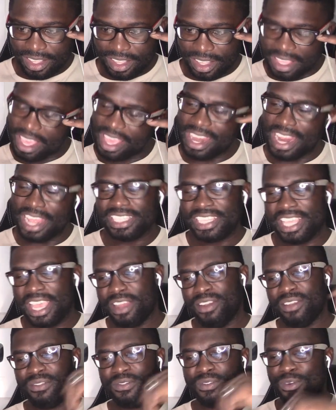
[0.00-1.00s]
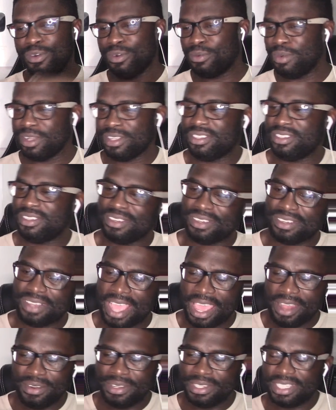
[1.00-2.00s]
Yeah, that's kind of cool, but you know,
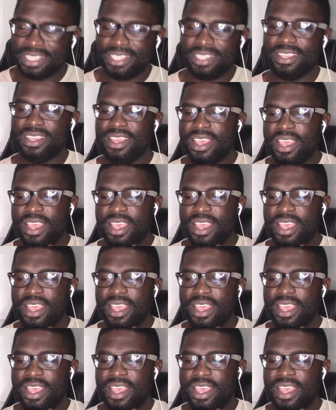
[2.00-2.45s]
I don't see.